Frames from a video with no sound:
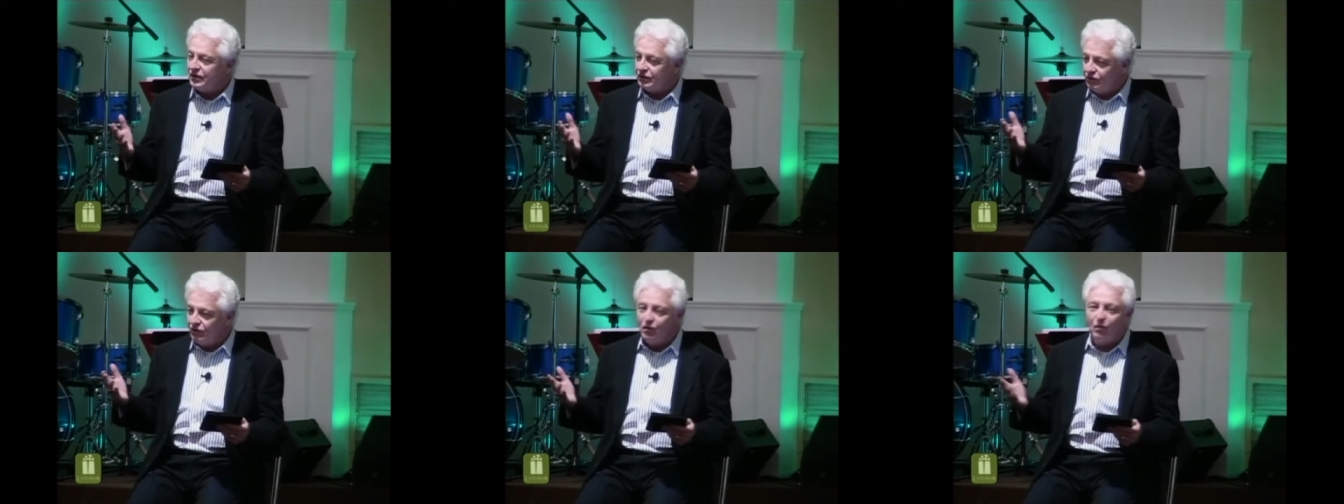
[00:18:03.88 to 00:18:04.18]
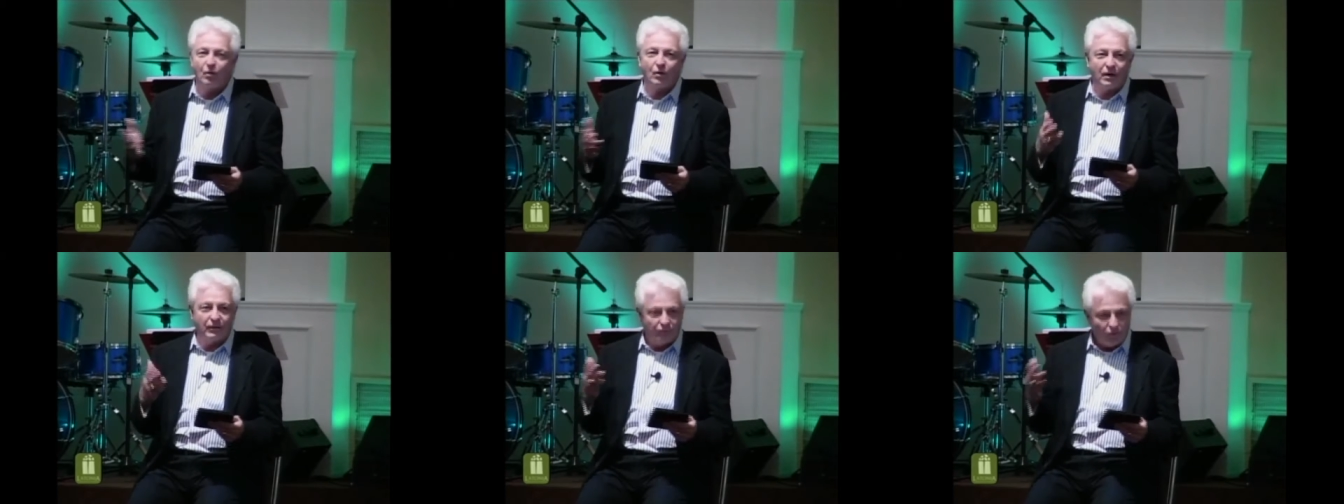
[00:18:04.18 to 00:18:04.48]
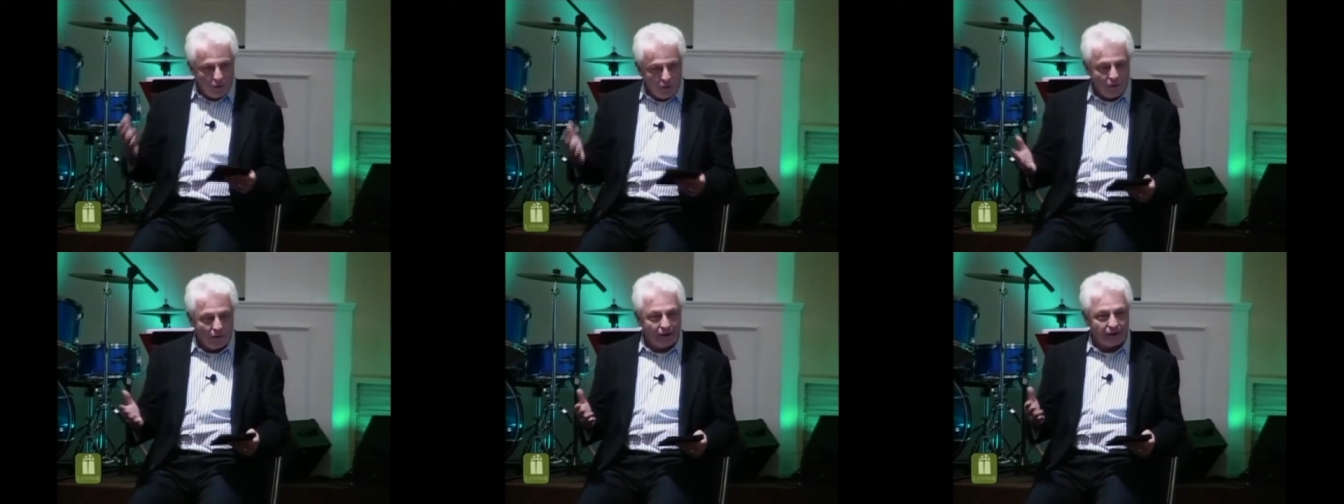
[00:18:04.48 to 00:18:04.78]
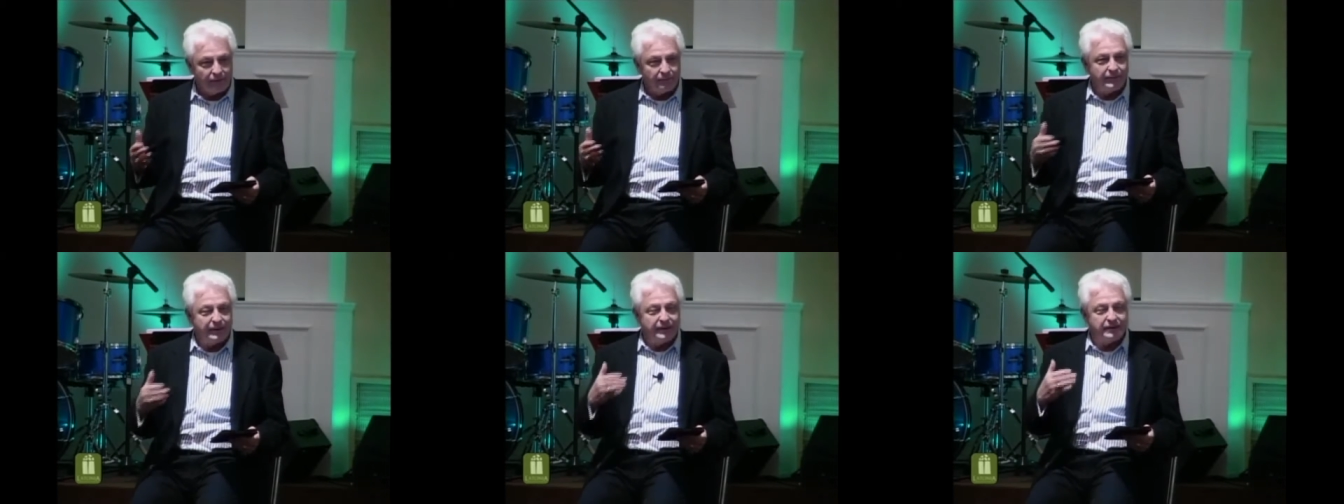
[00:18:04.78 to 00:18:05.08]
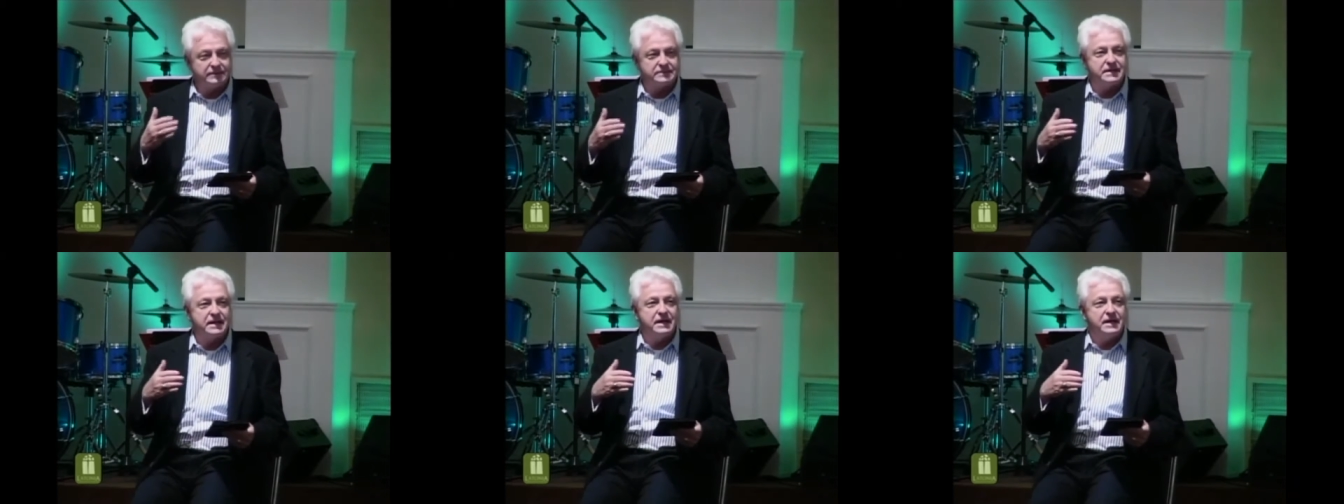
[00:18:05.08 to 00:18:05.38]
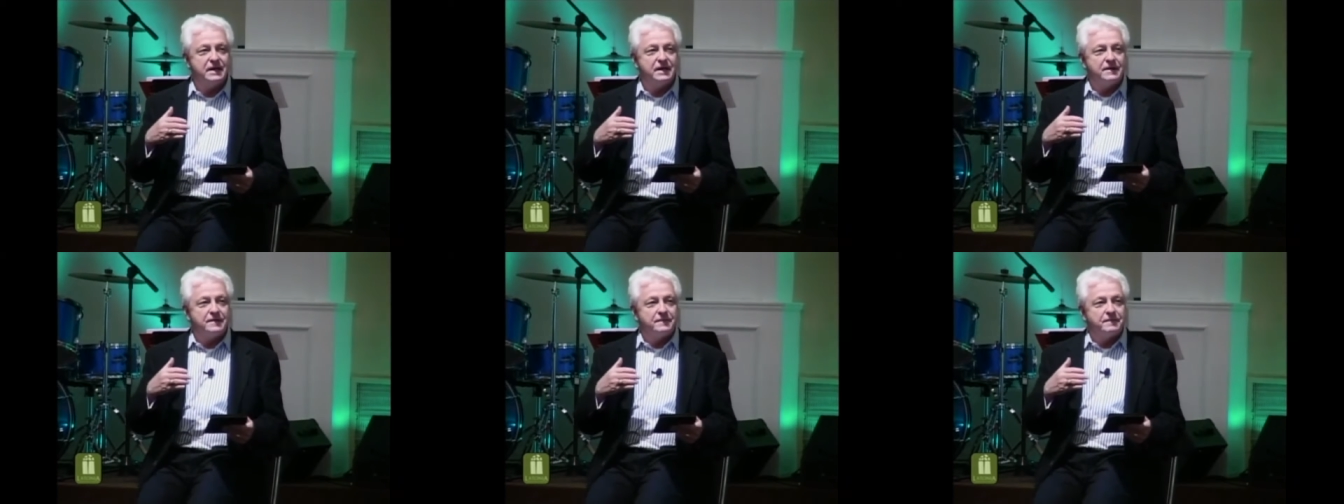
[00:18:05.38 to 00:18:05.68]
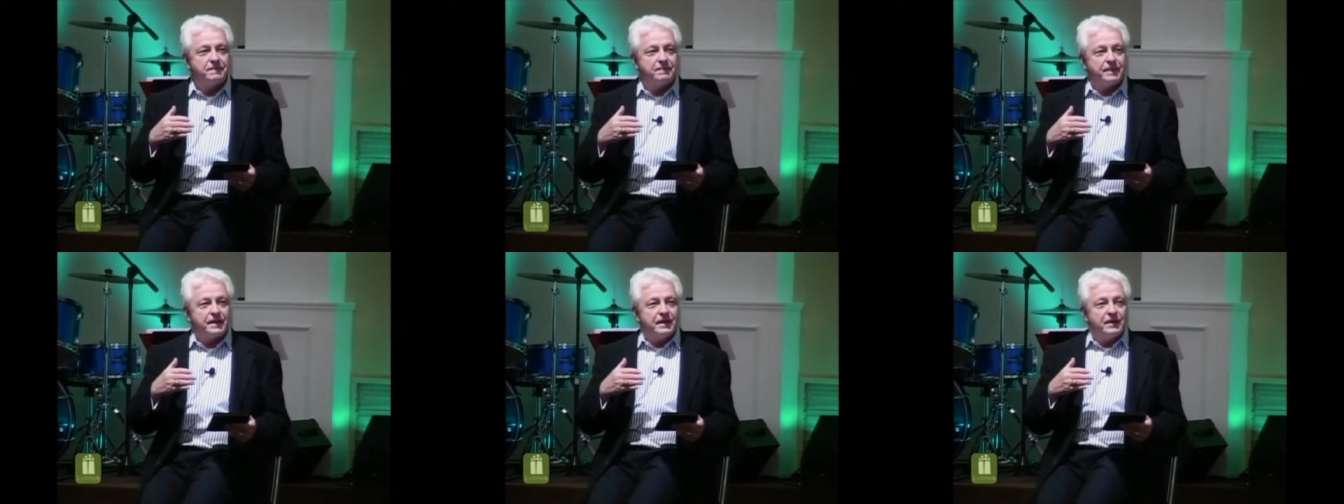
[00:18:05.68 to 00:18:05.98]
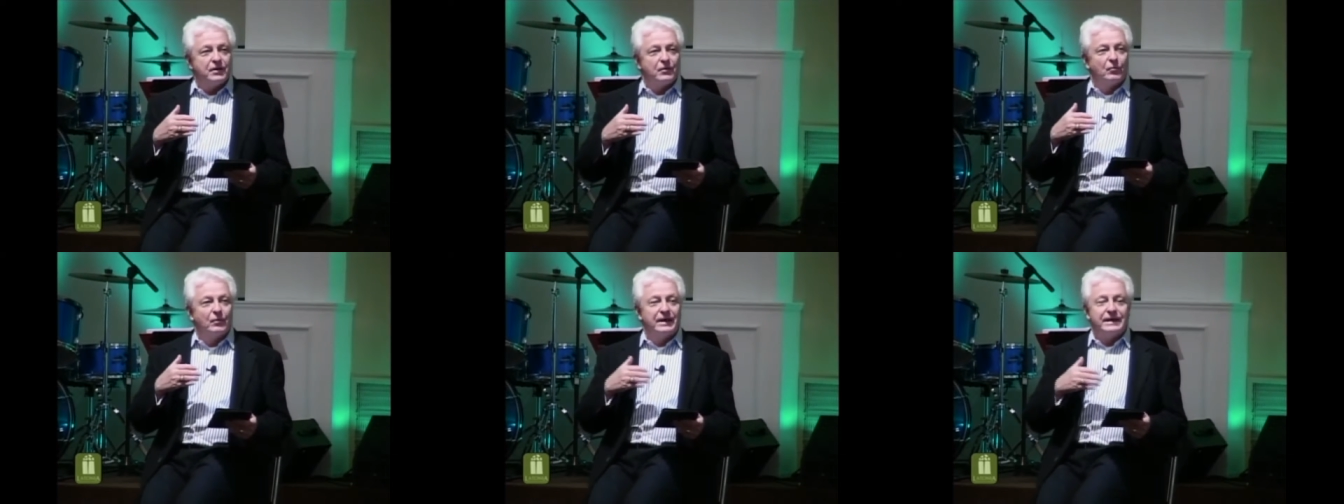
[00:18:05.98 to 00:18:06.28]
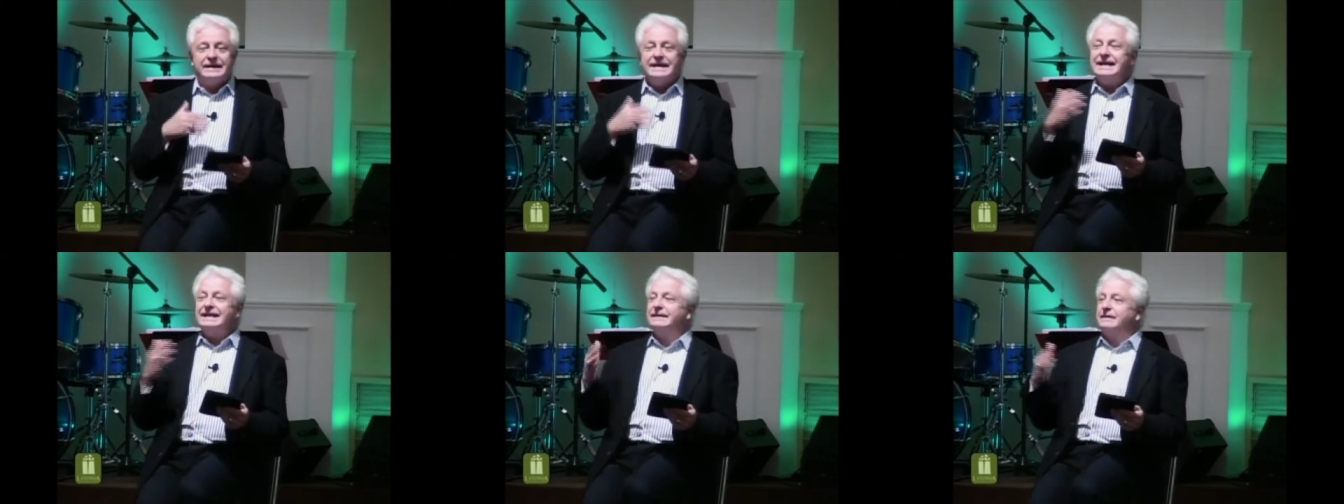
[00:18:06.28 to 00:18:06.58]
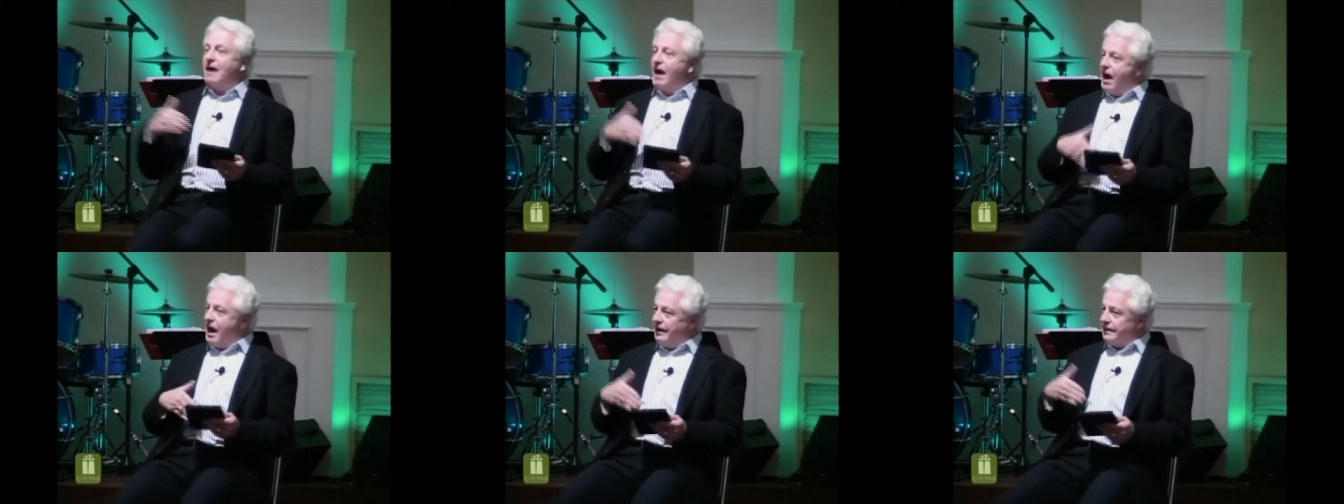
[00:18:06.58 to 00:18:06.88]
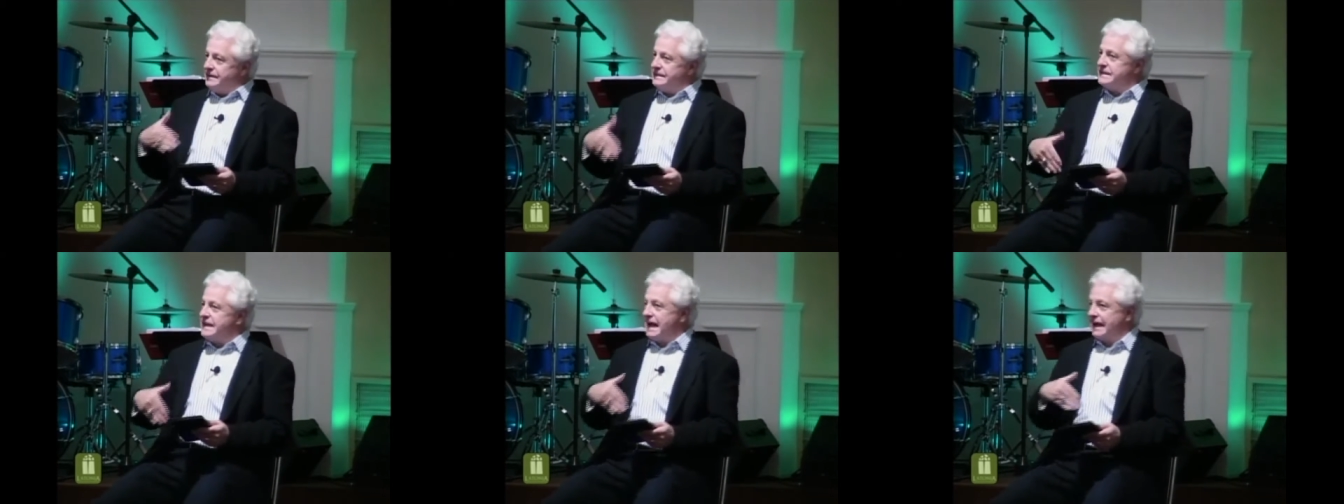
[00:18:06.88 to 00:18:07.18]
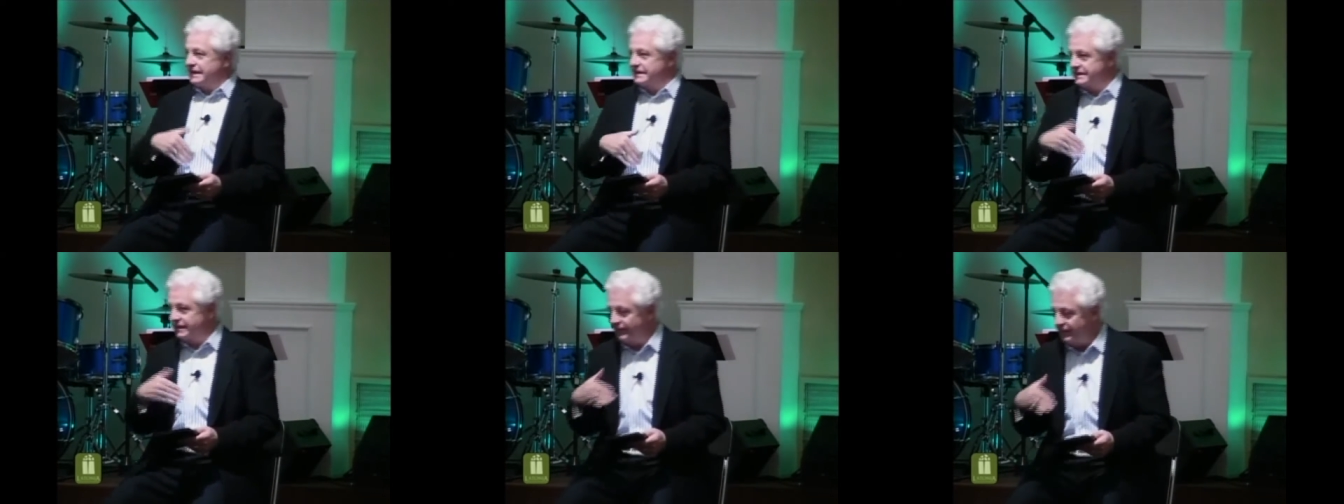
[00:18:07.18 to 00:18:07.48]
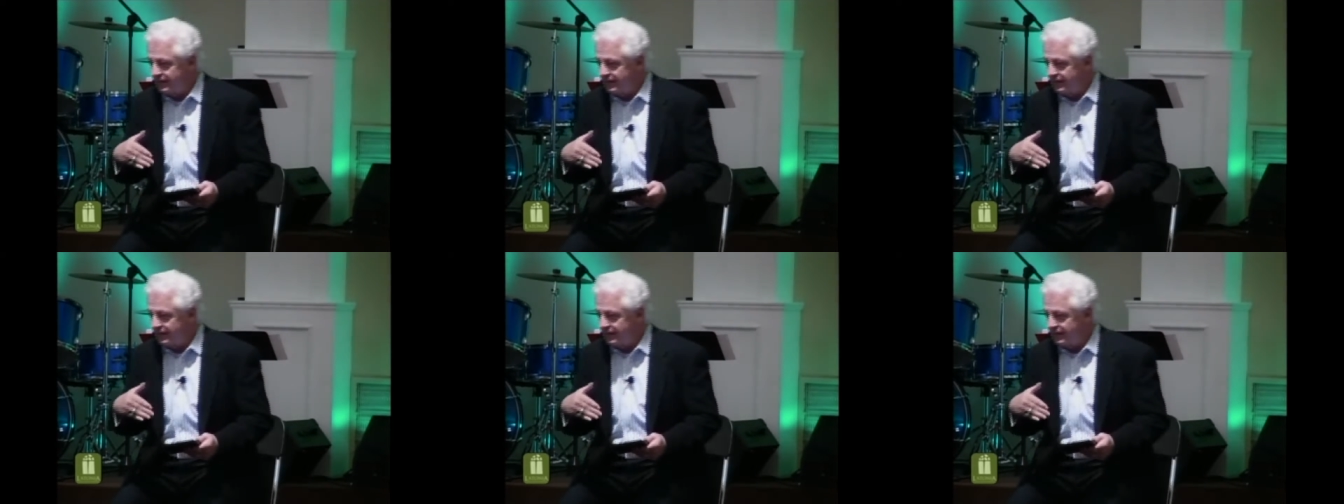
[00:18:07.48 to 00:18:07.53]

you know where I'm going because we need context to